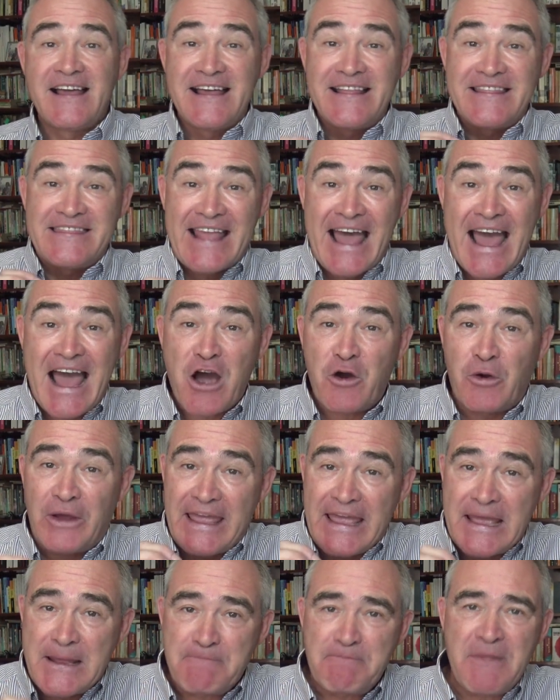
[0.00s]
Now,
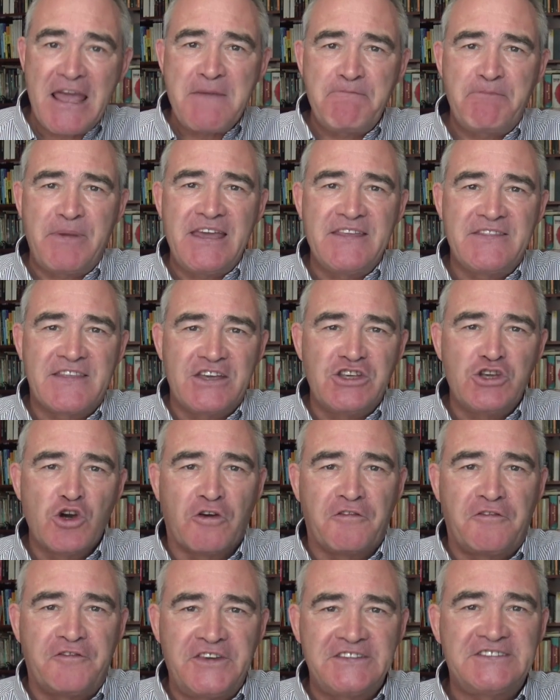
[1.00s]
it may be that
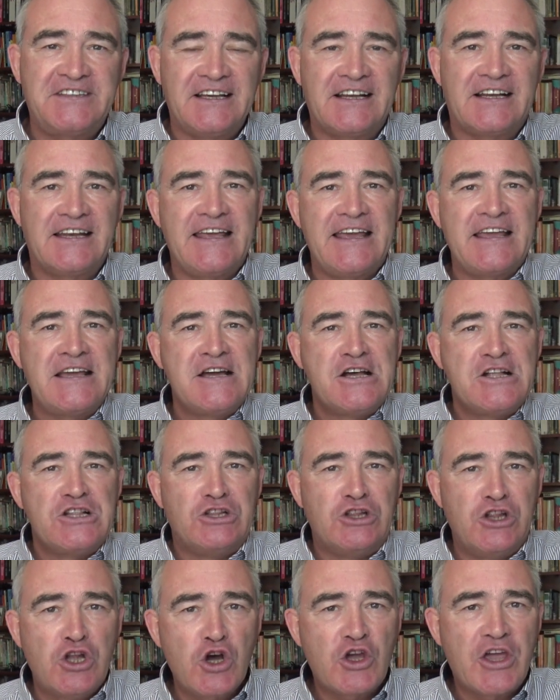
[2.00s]
you're physically
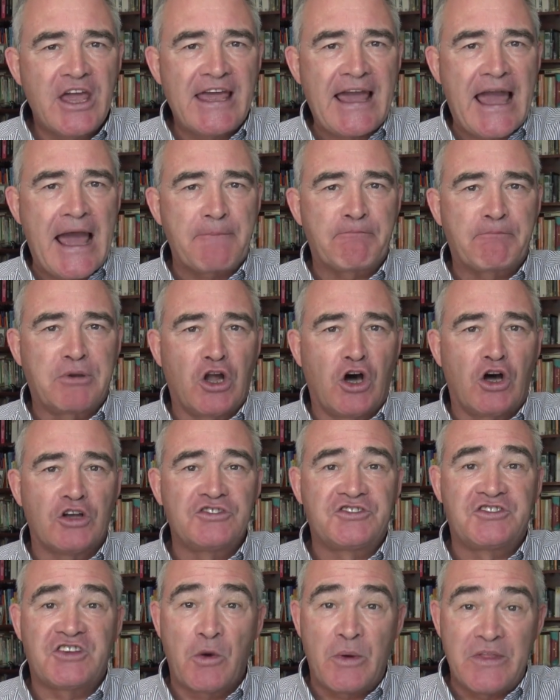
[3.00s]
looking at
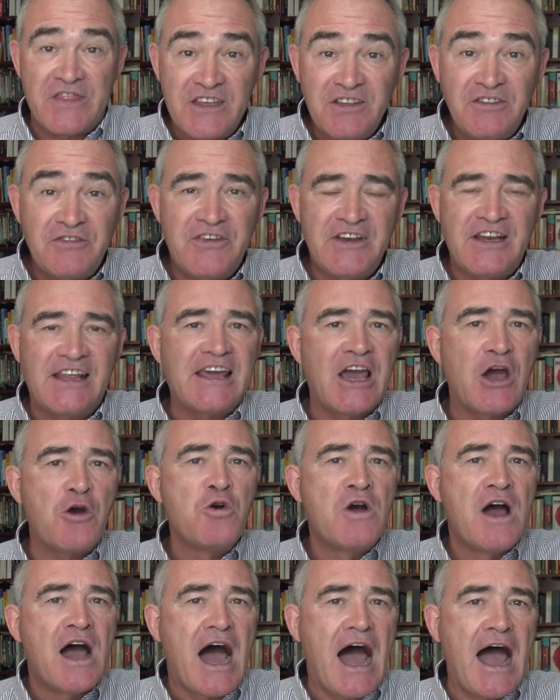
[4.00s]
plots, so in this
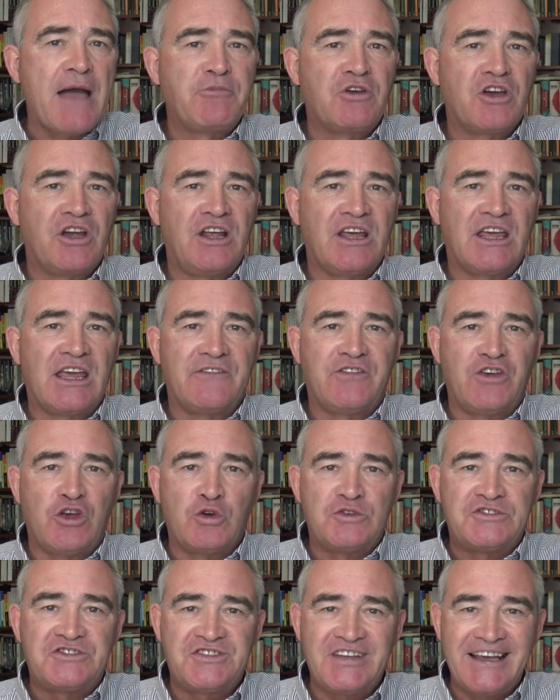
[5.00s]
video, I'm going to give
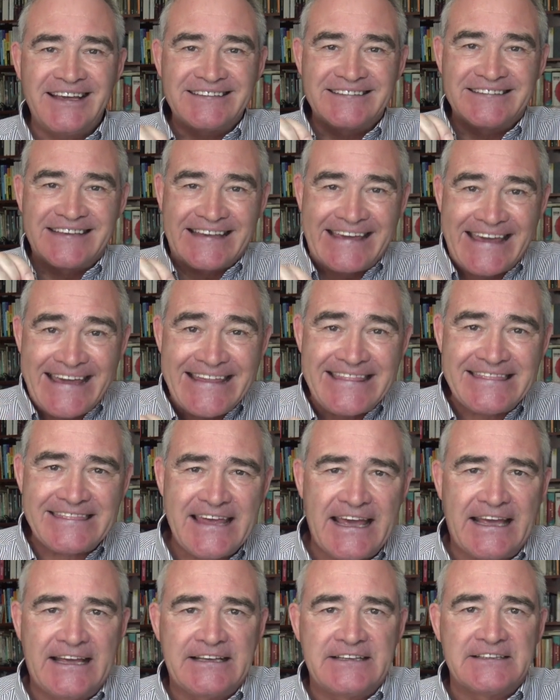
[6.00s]
you 6 key
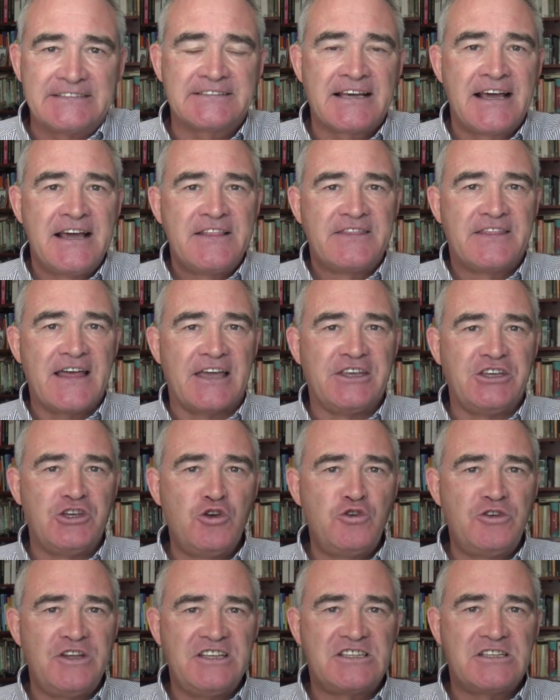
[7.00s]
things that
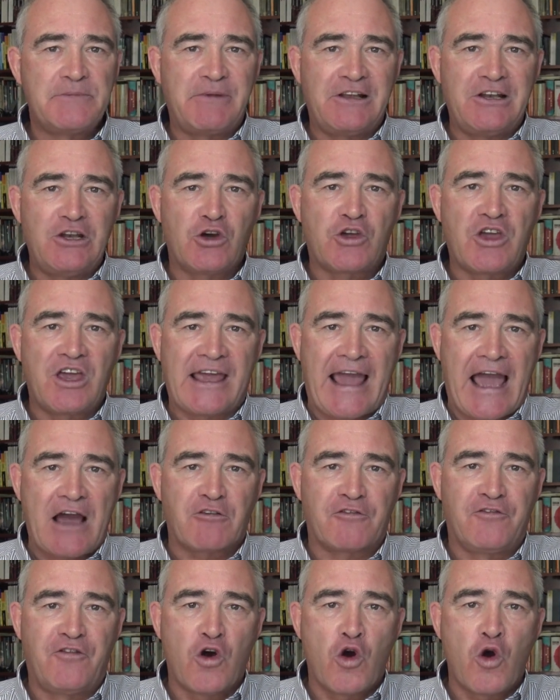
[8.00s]
you need to be looking
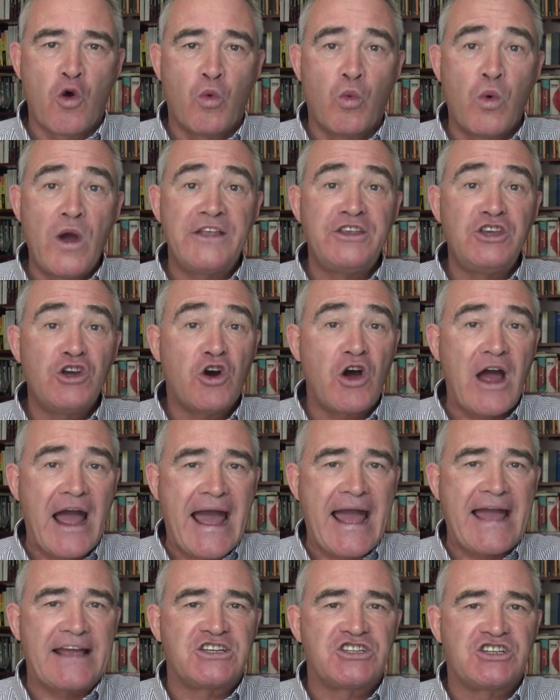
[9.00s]
out for when you're
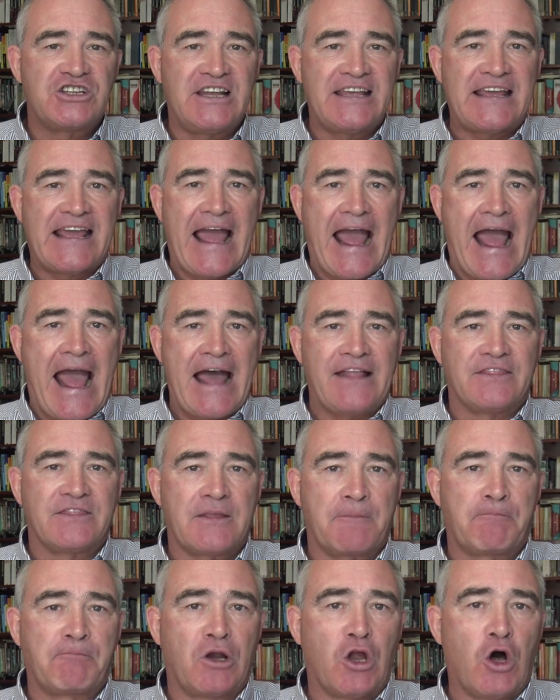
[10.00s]
actually at
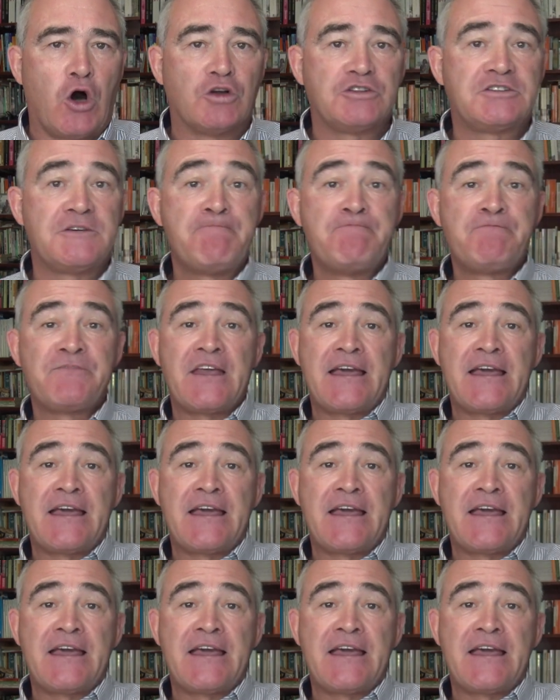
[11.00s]
the plot.